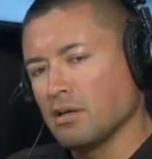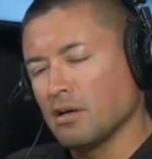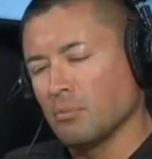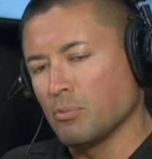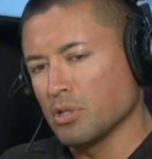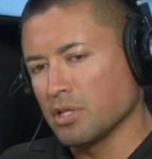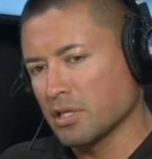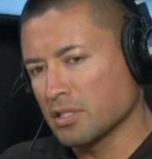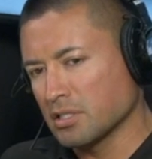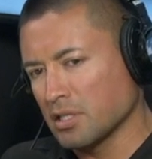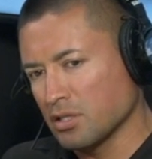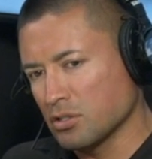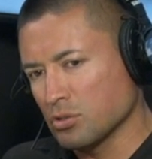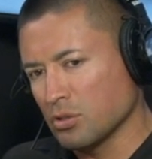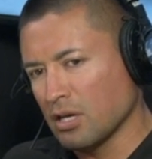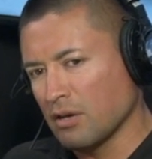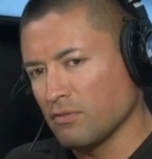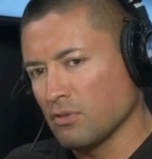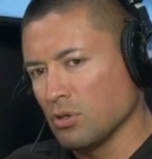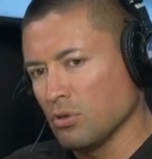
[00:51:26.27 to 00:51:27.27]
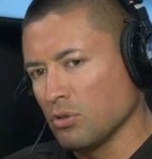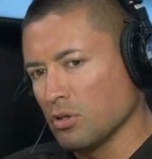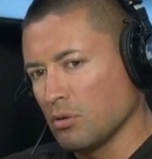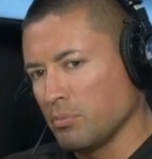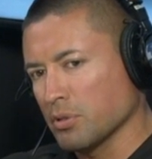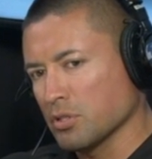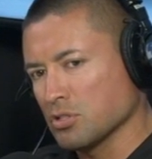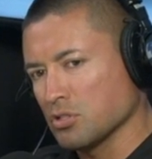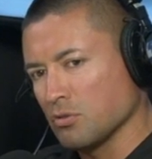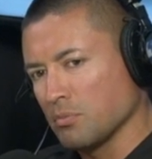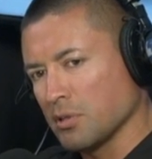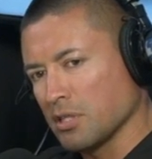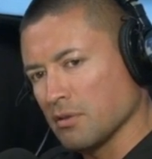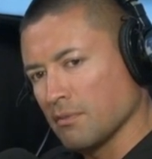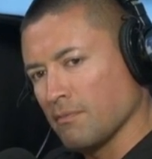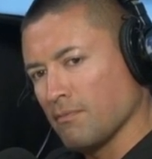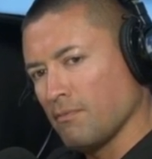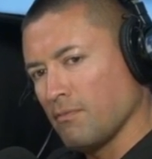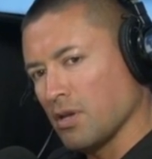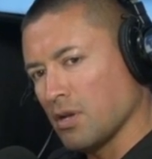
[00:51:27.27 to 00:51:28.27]
i'm really excited to have you there because you've been
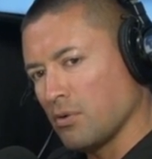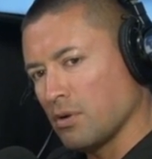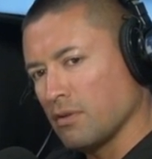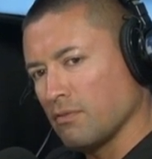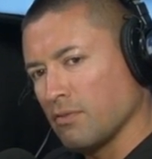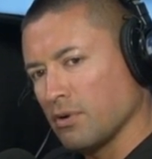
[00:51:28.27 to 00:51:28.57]
a very